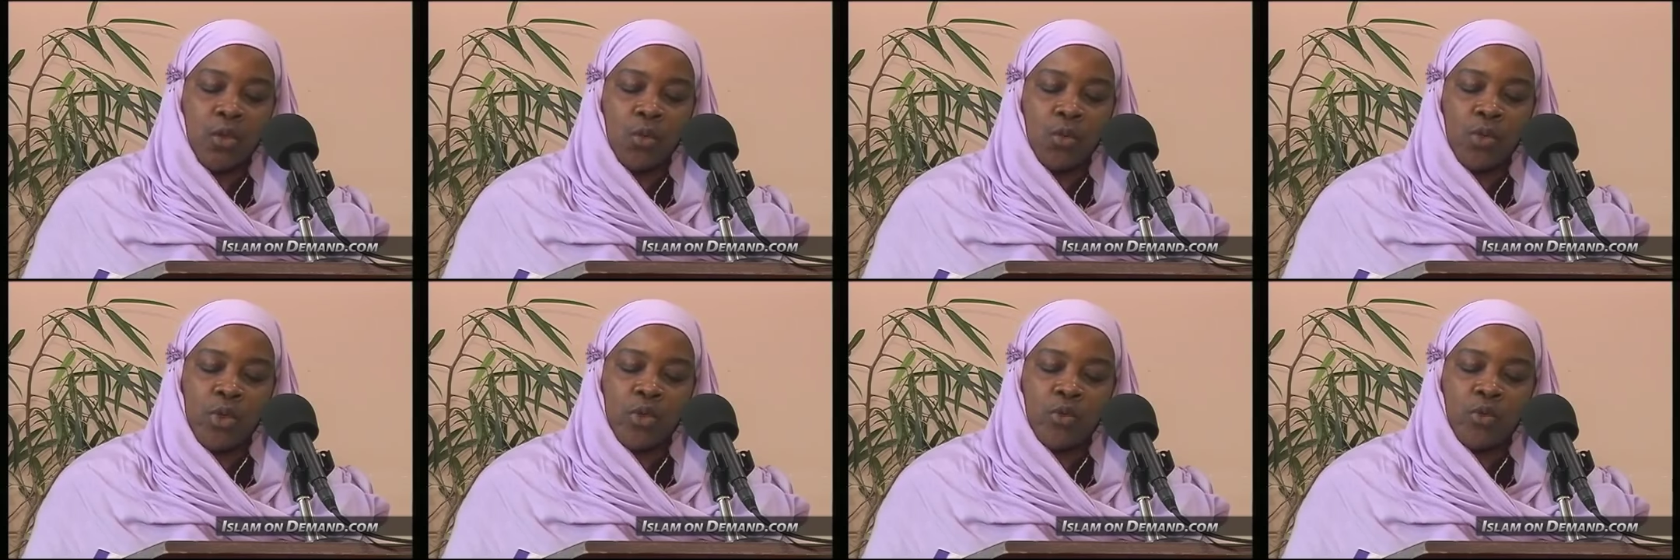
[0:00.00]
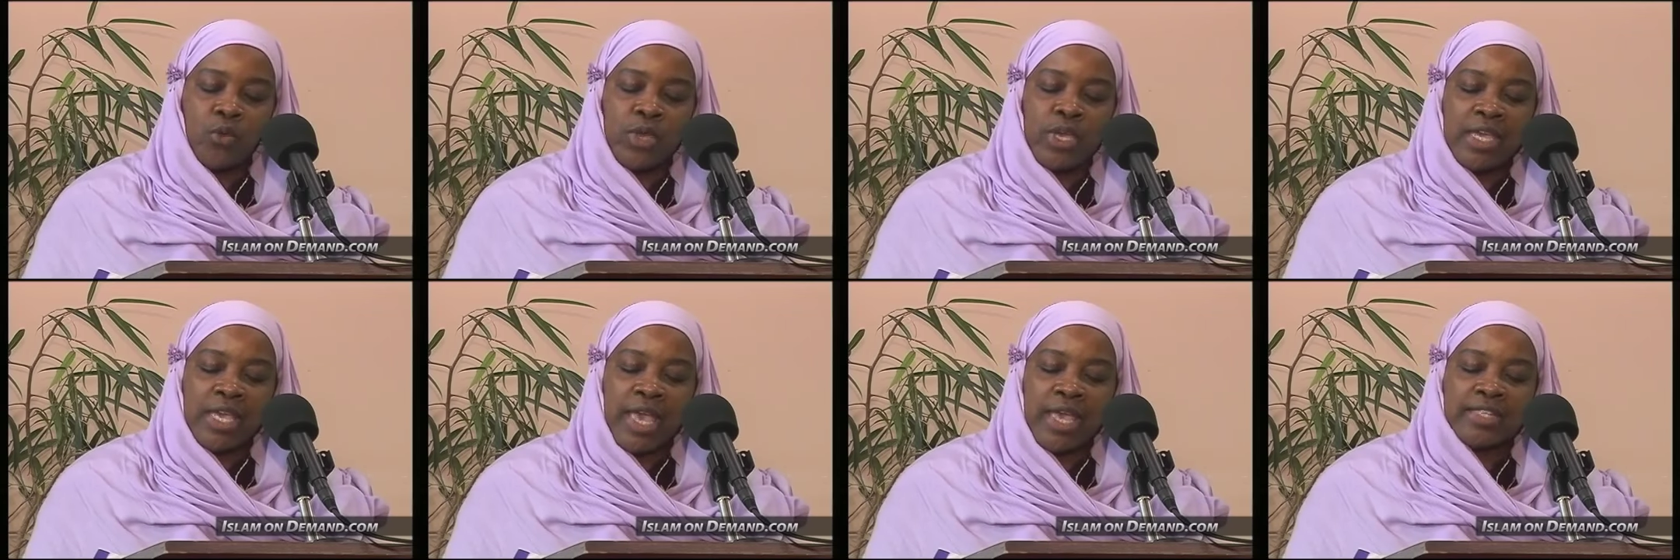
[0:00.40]
where
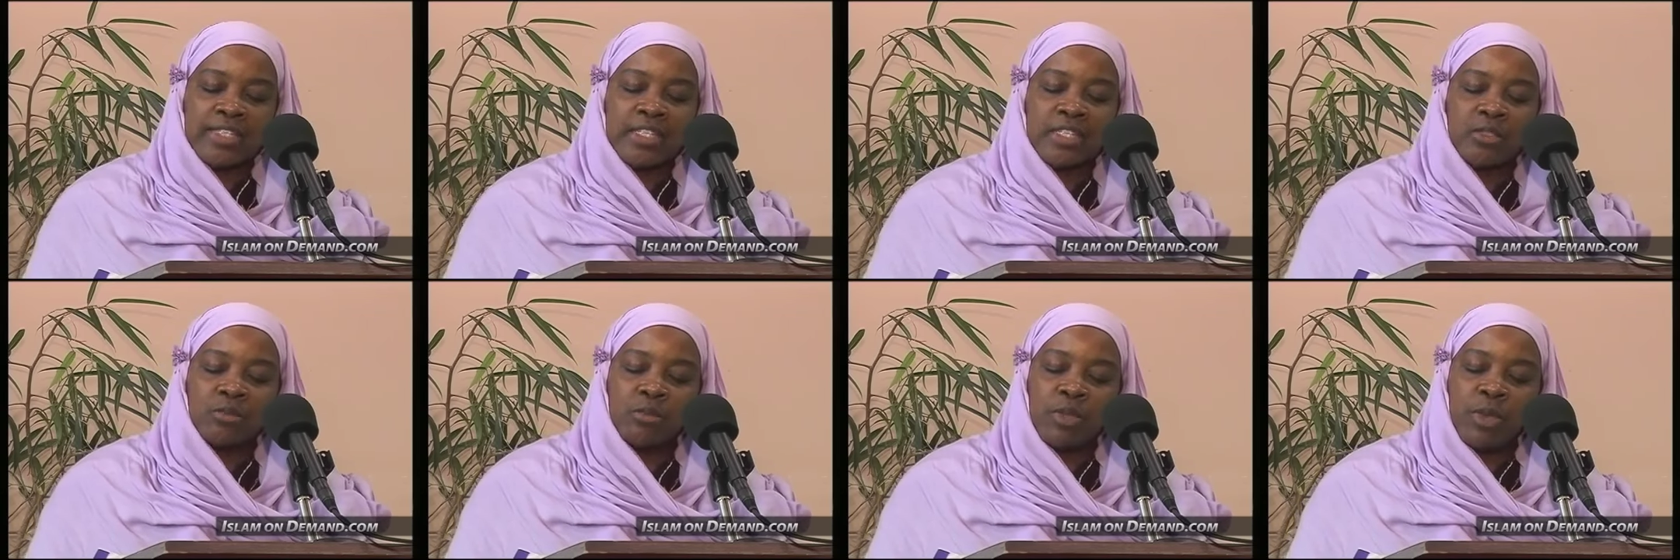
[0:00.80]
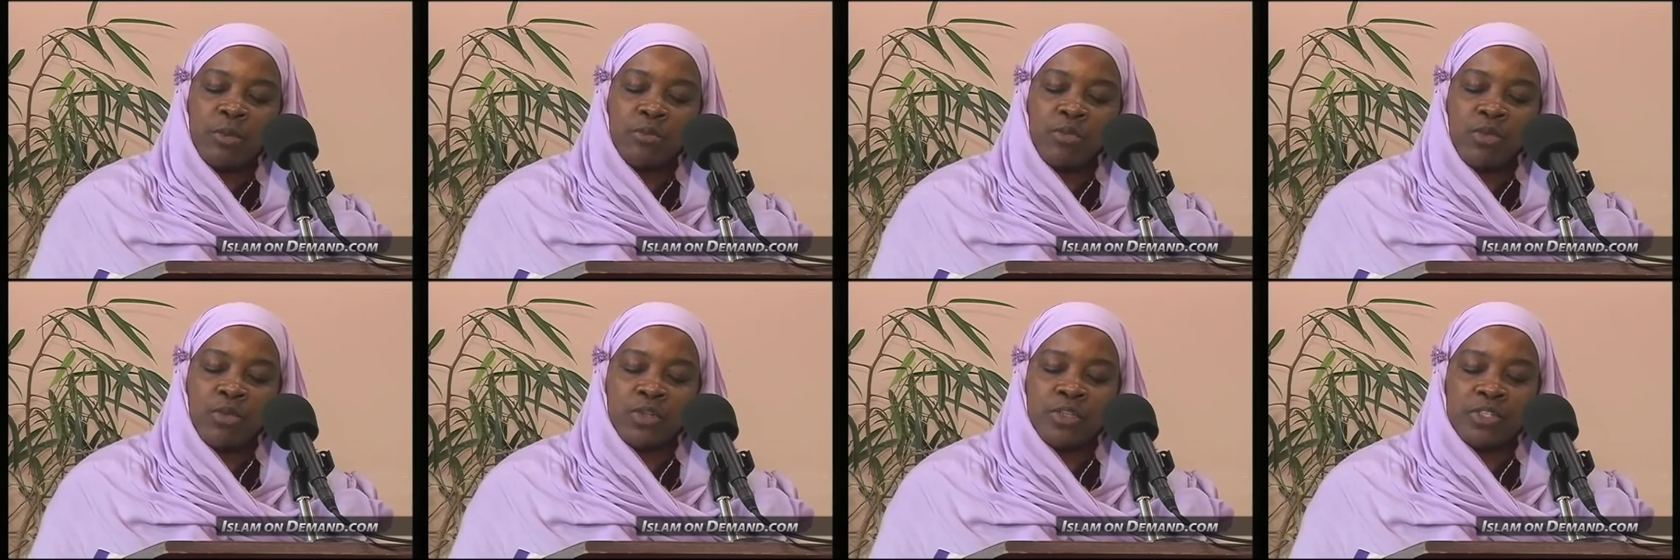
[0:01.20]
we as its
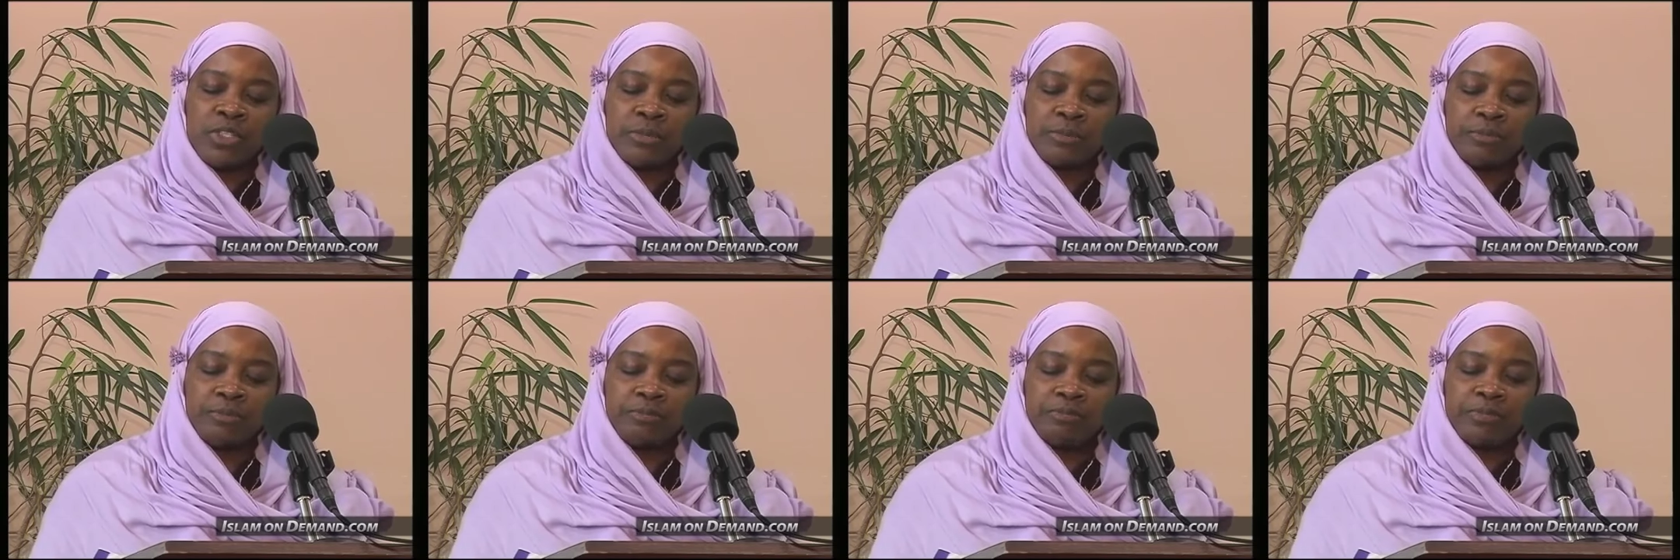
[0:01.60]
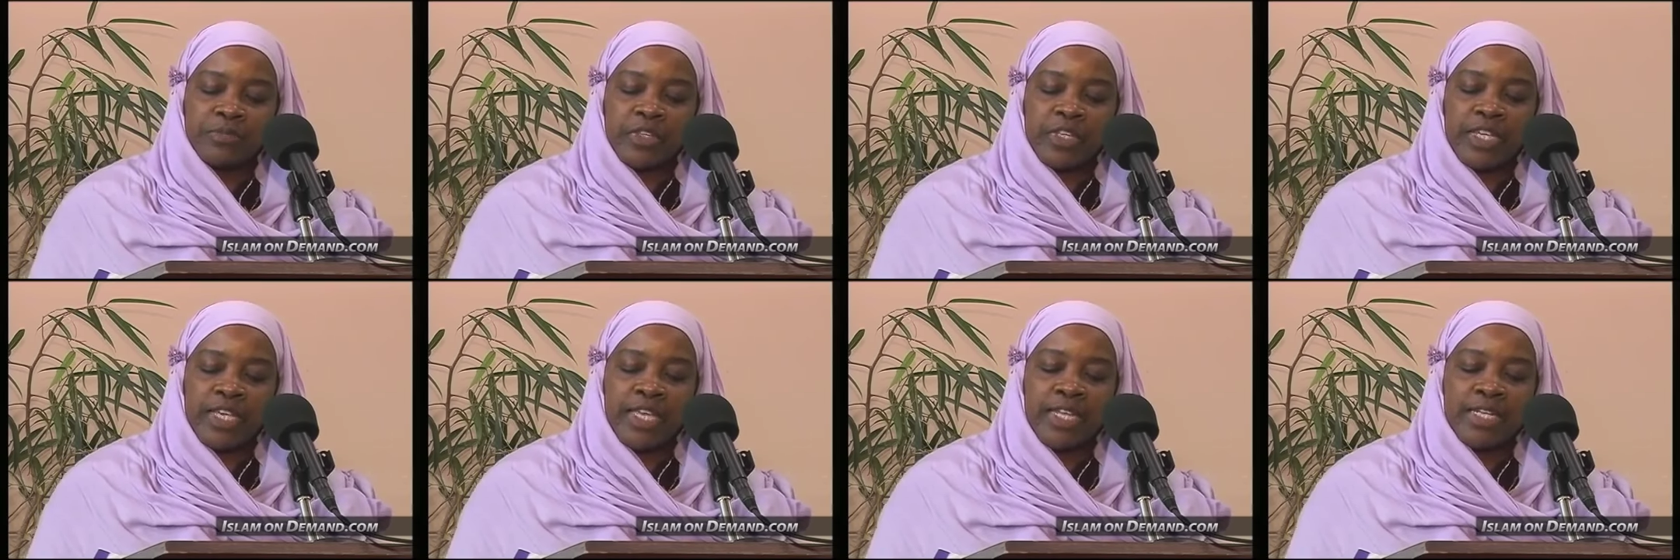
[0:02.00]
members
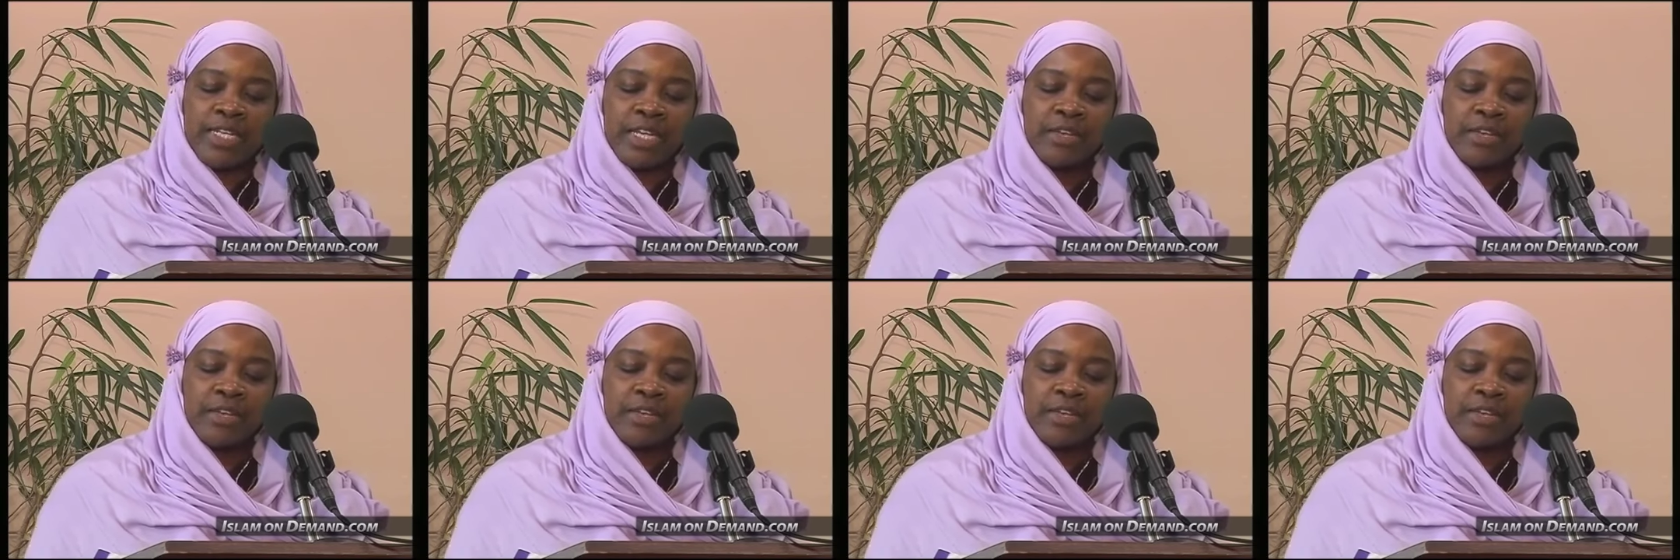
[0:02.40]
can